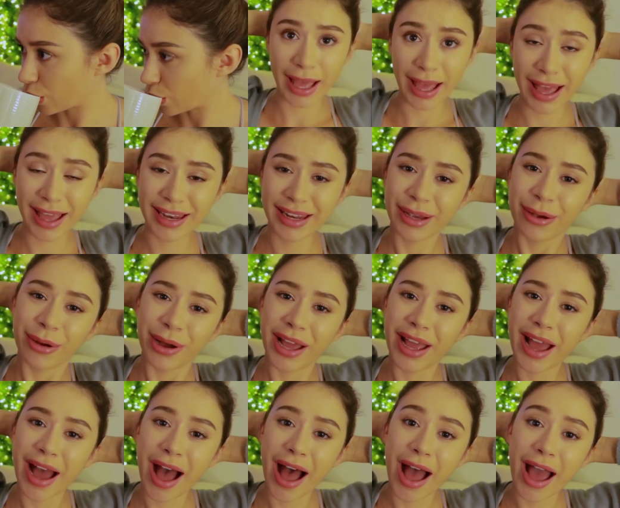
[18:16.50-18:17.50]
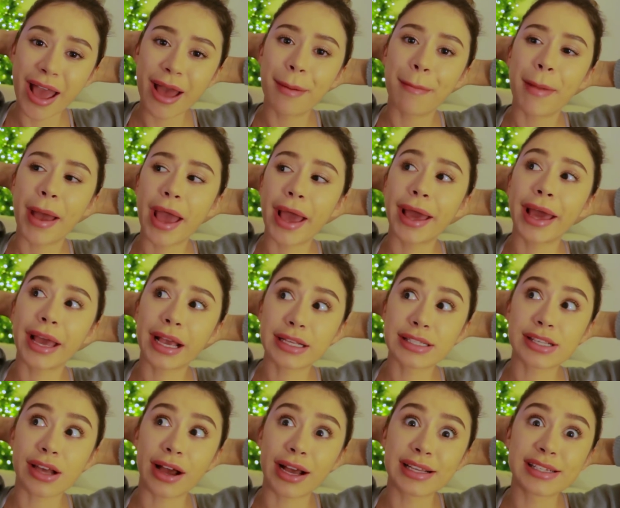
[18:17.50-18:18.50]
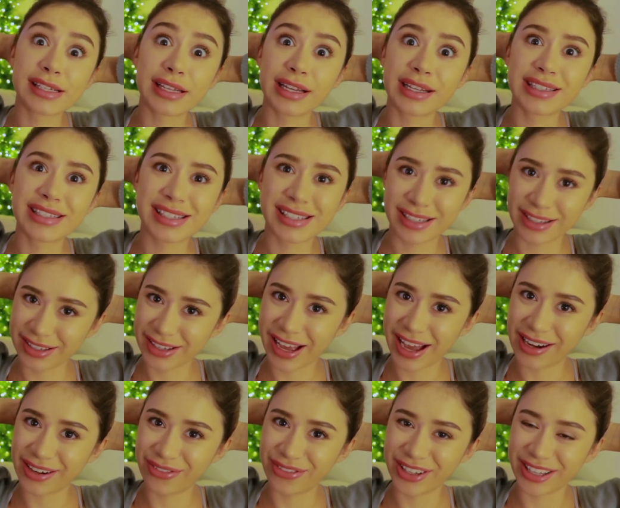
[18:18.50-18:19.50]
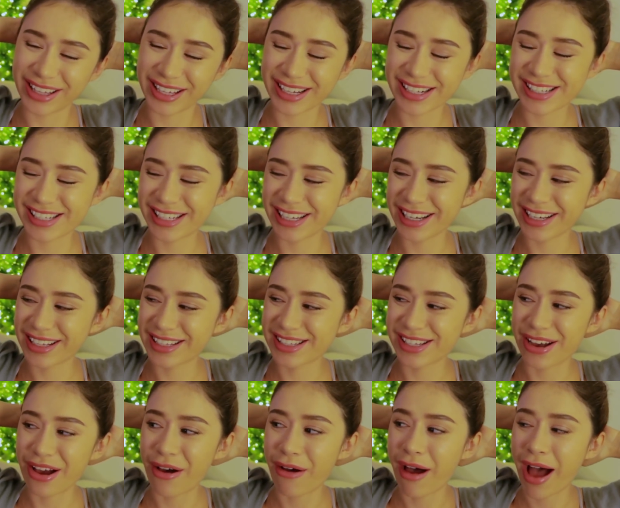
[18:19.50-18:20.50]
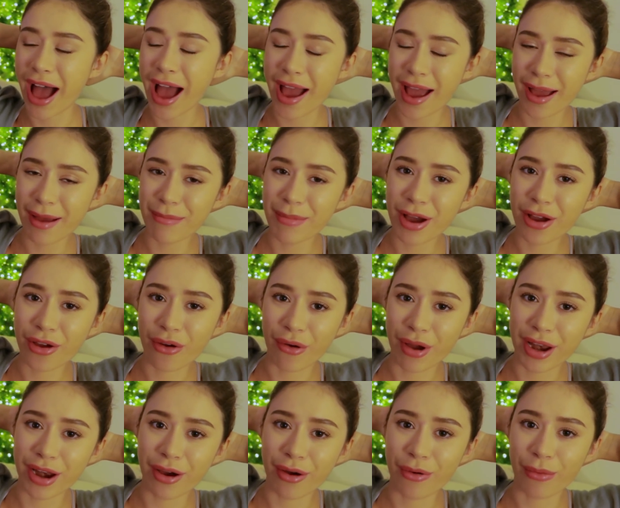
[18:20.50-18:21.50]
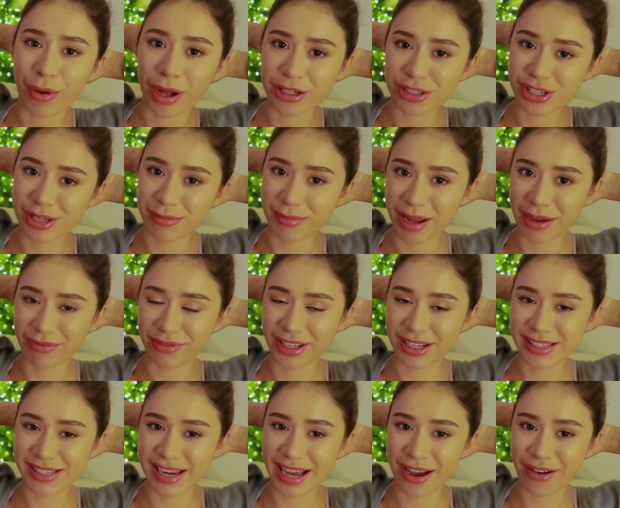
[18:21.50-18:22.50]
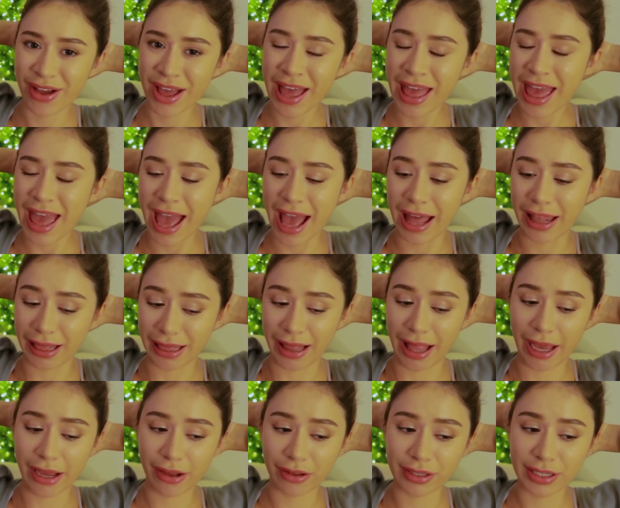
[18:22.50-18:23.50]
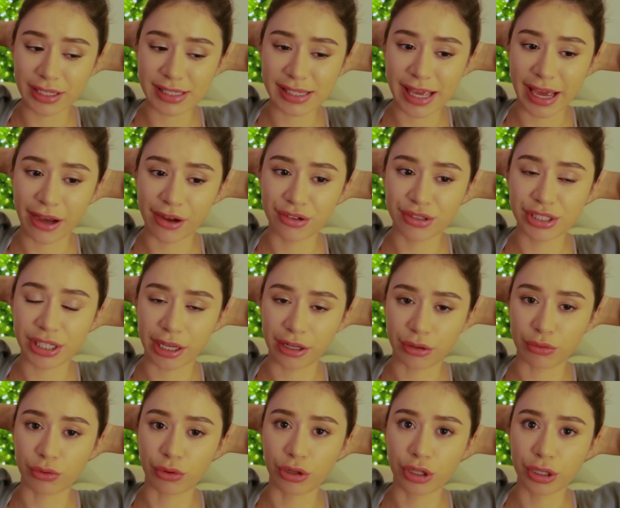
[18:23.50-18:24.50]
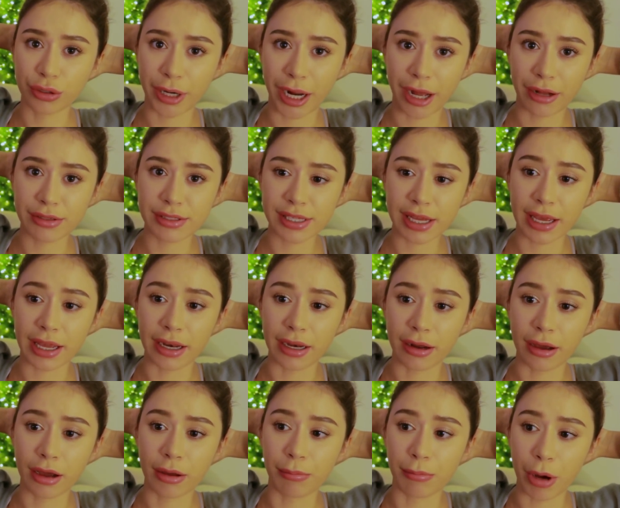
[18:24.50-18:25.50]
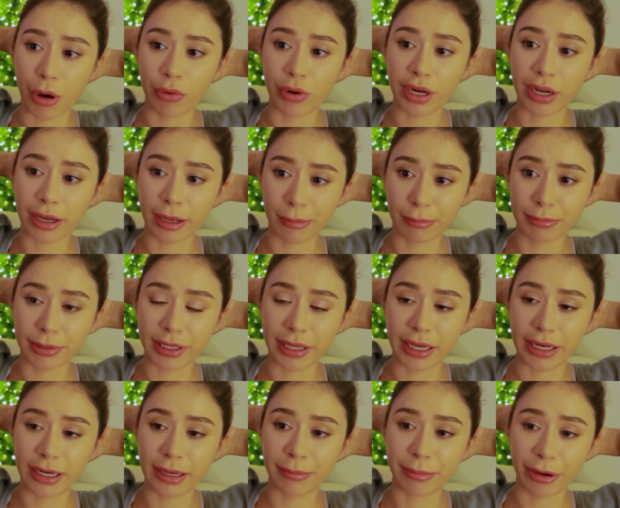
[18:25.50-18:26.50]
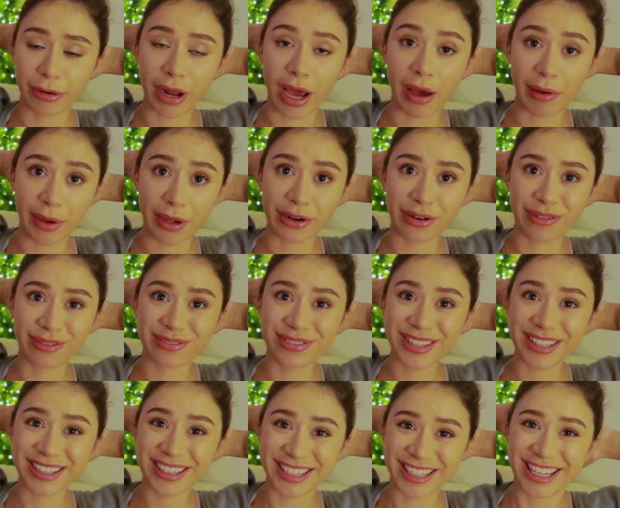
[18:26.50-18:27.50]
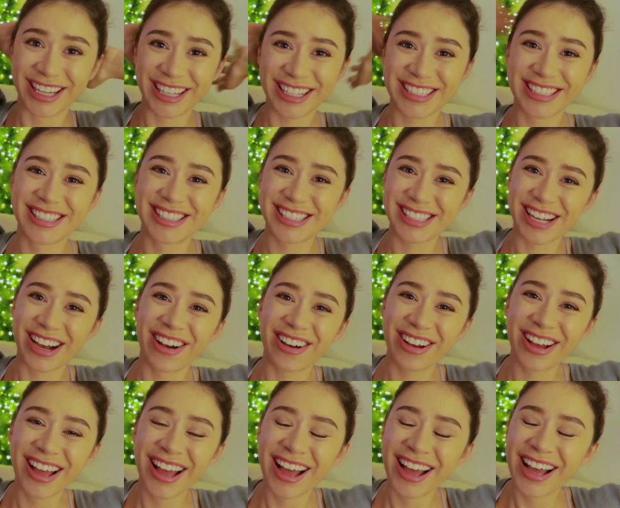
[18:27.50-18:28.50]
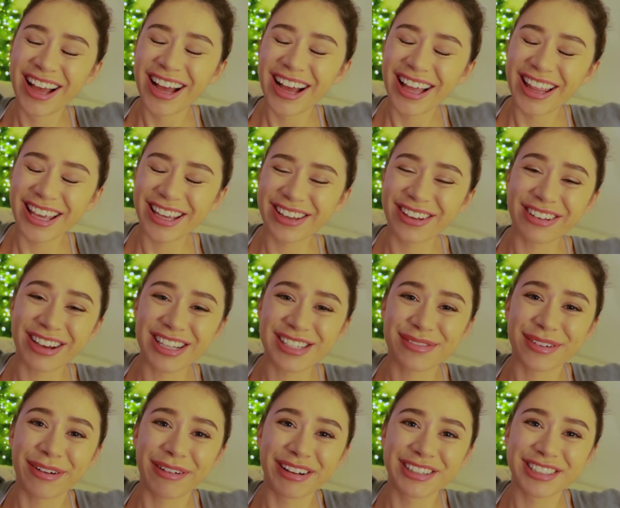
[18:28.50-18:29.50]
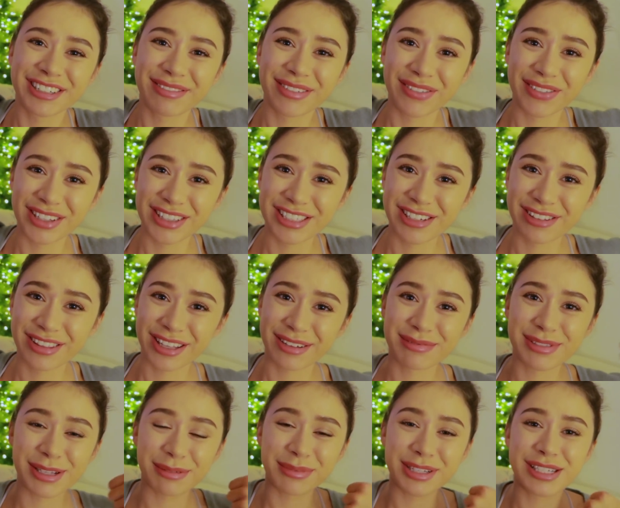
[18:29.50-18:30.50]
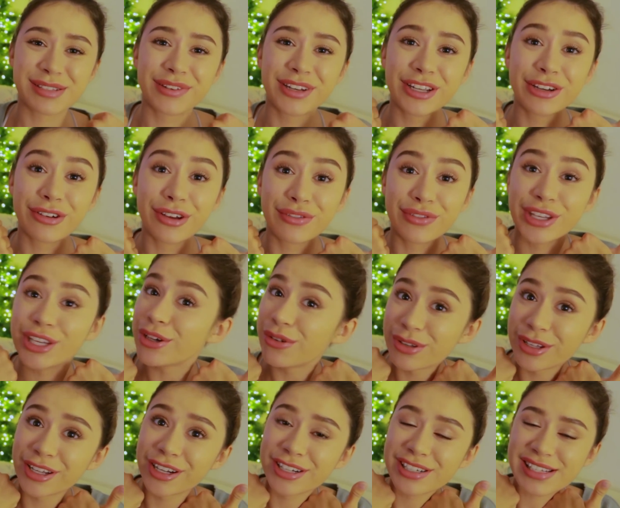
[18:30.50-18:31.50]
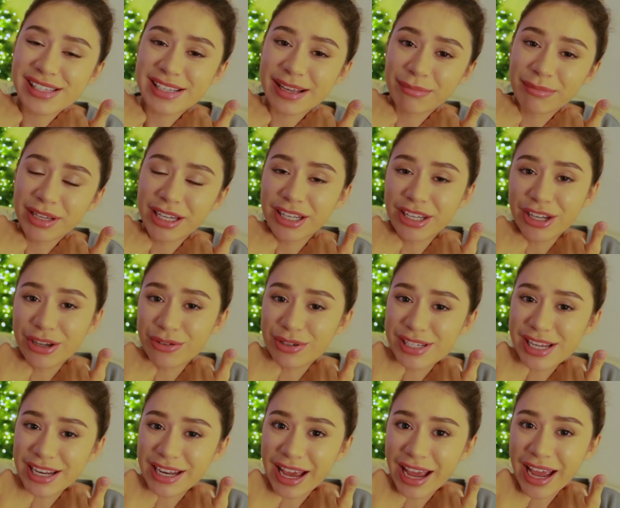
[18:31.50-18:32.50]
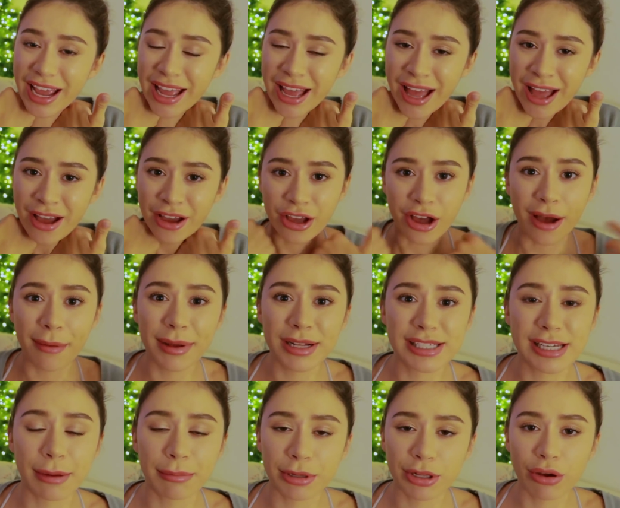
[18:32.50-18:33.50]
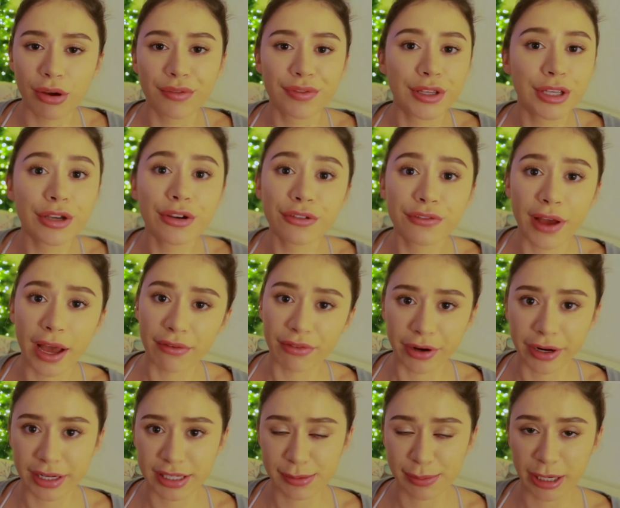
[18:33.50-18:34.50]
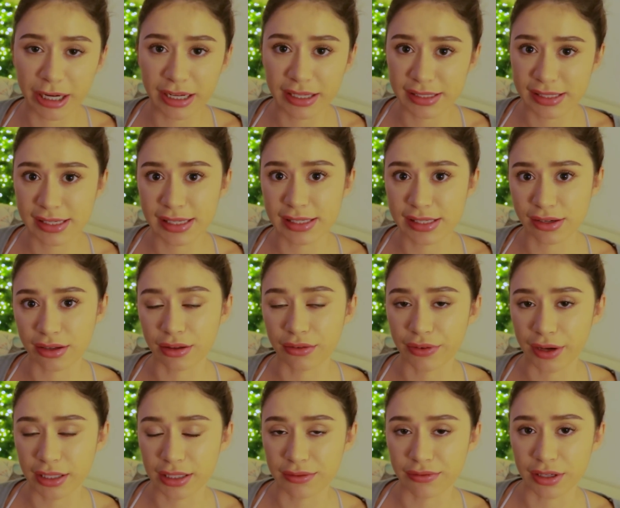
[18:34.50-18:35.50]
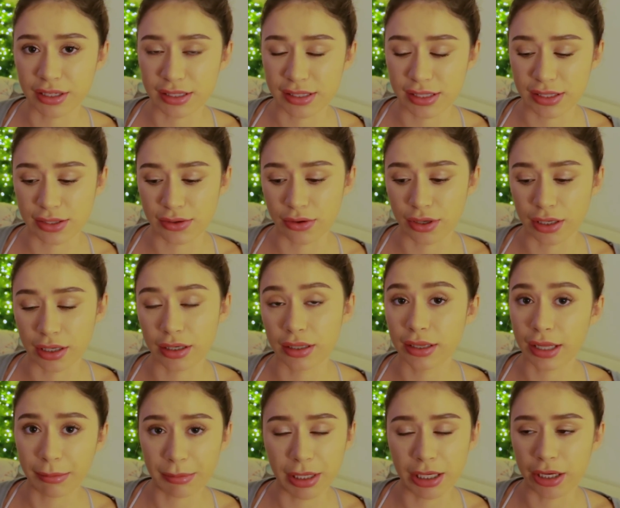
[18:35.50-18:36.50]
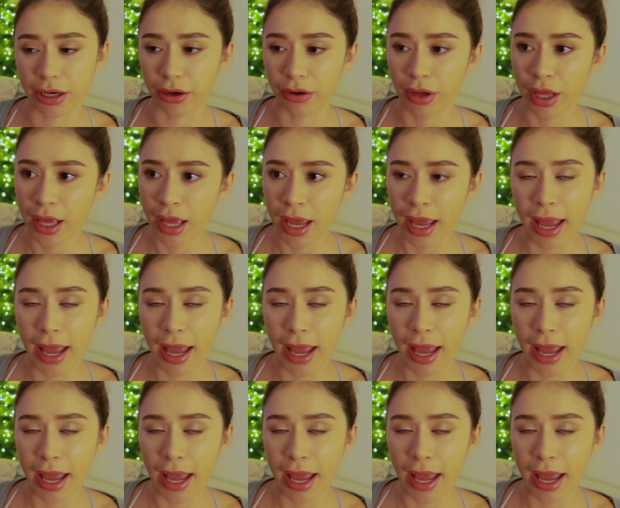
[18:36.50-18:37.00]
Anyway, I am exhausted, still kind of feeling sick, so I am going to watch some Netflix now and lie on this couch and roll around and moan and complain about how I don't feel good. So thank you guys for watching. Remember to thumbs up this video if you learned something new today. Comment down below if you've ever experienced seasonal affectiveness disorder. Let me know.